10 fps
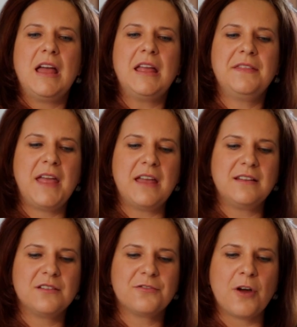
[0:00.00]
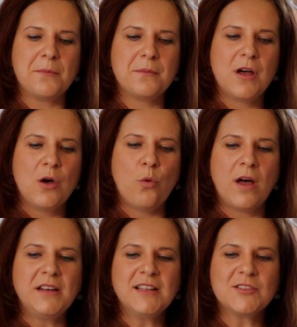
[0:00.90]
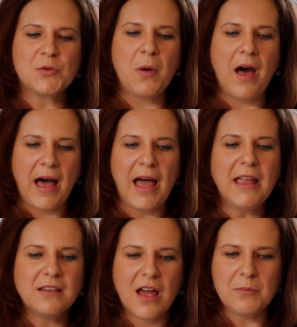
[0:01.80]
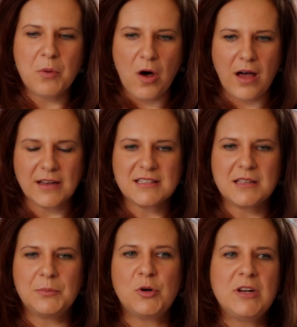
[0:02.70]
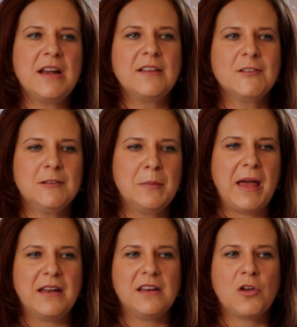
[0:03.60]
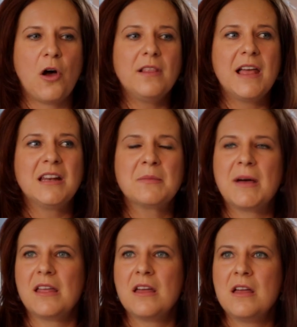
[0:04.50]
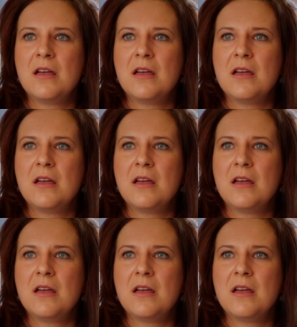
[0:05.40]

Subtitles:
And then from wanting to hide that box and put it under the bed and not letting my